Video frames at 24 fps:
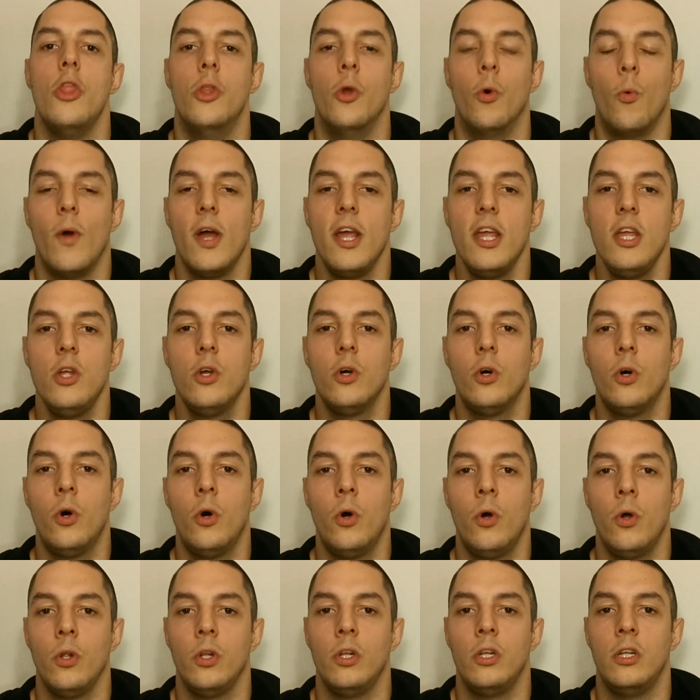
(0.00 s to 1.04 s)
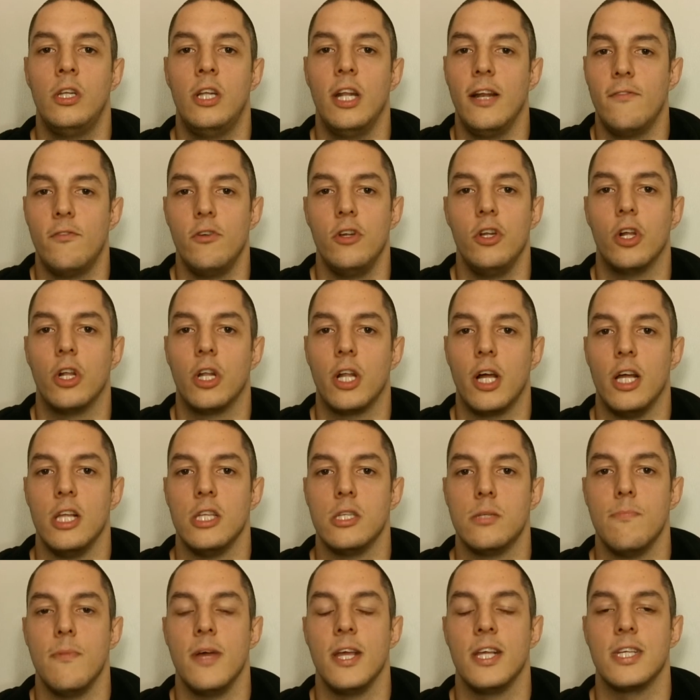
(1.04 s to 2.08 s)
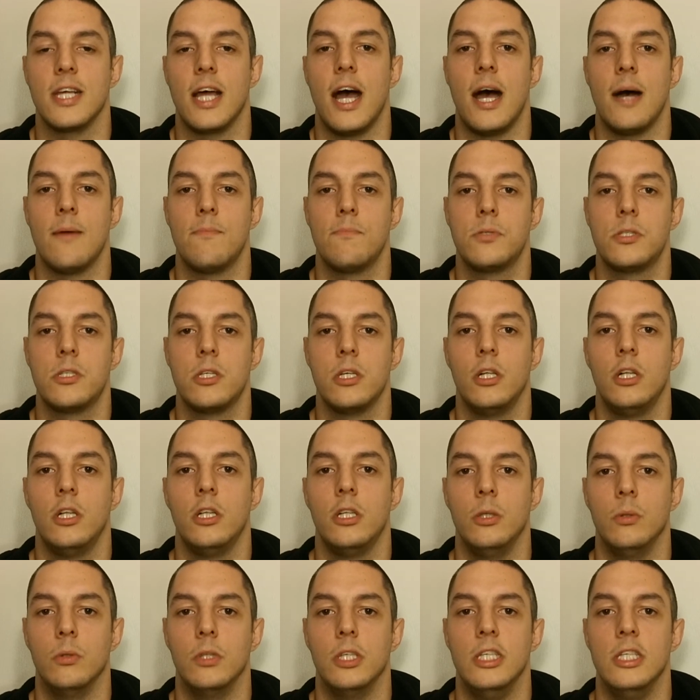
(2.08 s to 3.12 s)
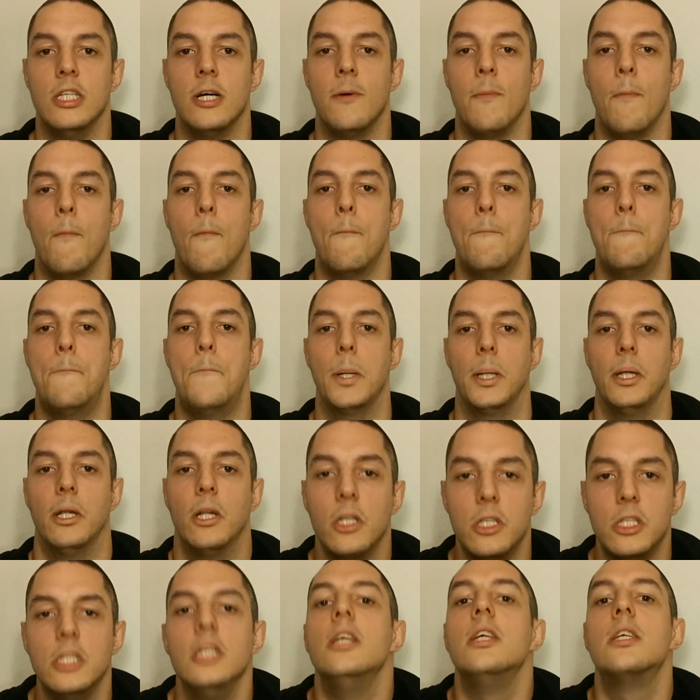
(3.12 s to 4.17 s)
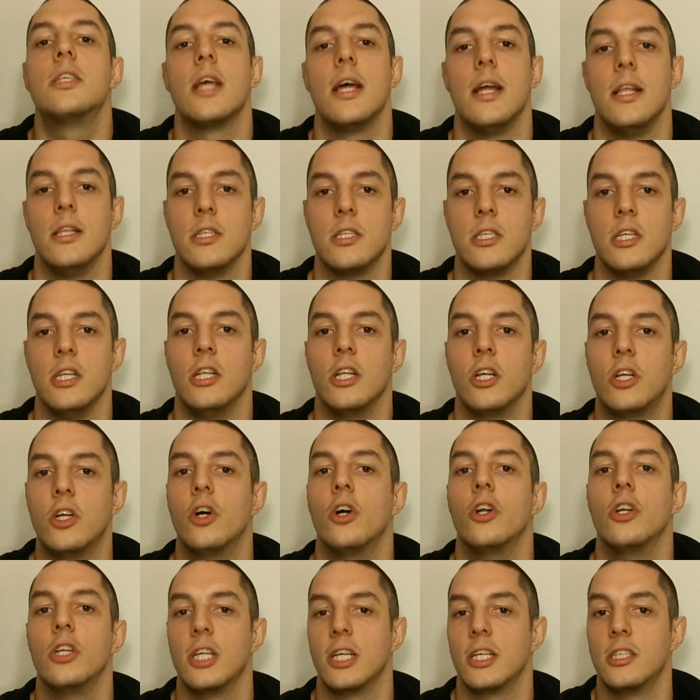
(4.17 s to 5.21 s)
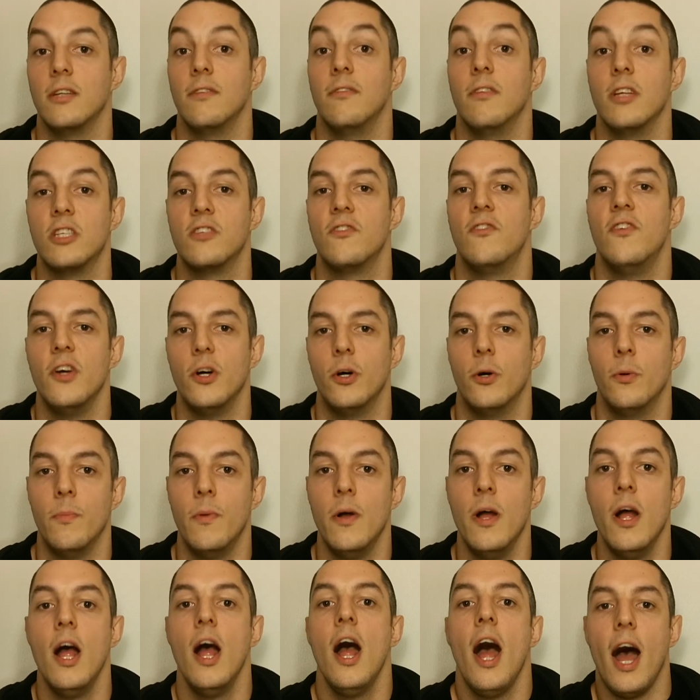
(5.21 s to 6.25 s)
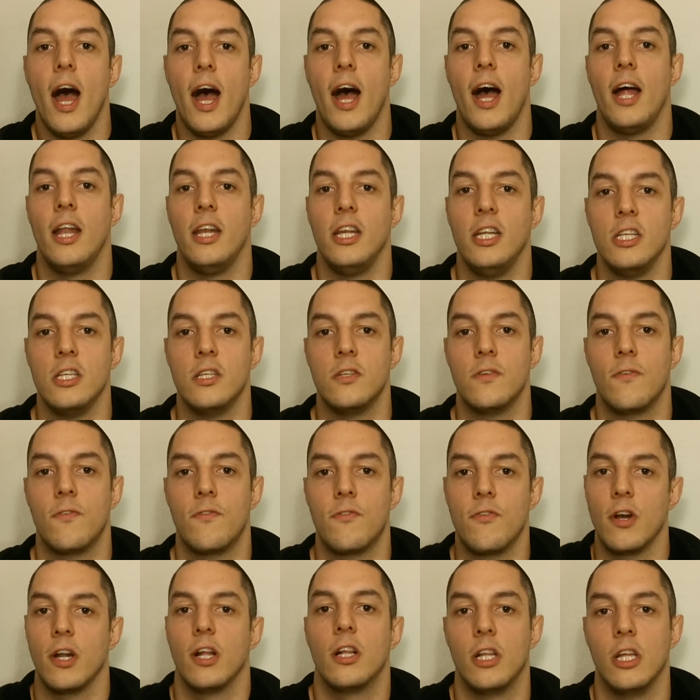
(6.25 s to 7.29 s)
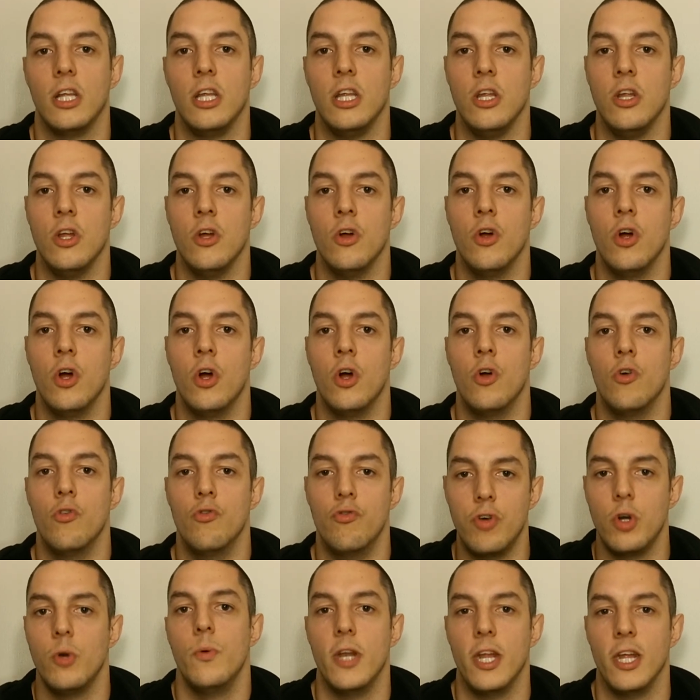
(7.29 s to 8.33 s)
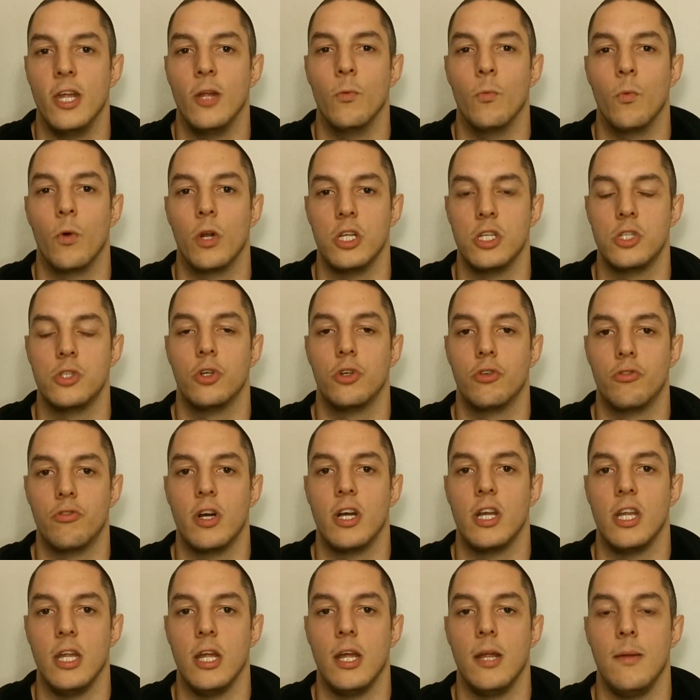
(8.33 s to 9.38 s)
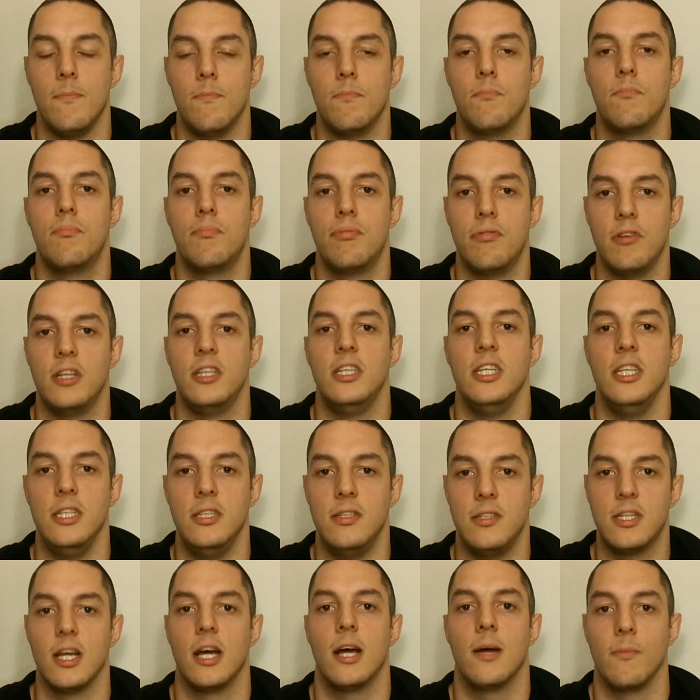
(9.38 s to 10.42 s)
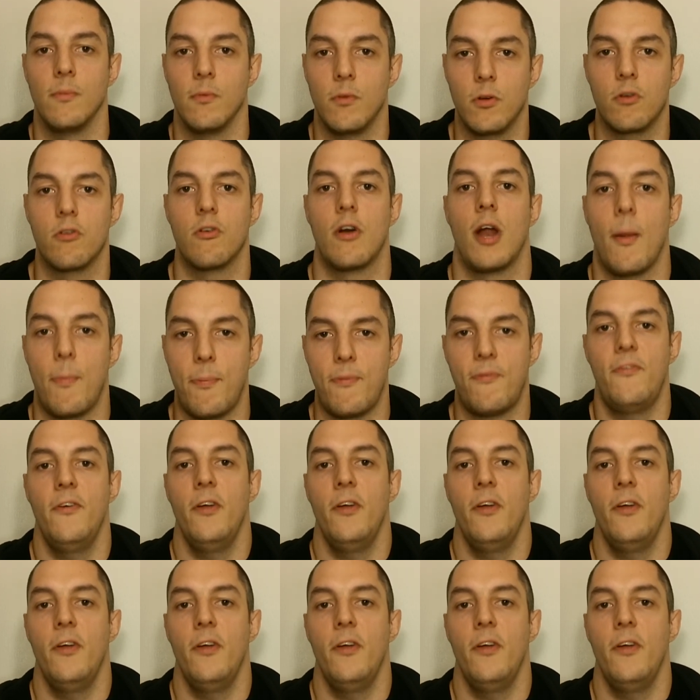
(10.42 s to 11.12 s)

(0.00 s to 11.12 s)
the way you're delivering your lines makes absolutely no bloody sense in the context of this film and is, frankly, ruining what is already a pretty damn crap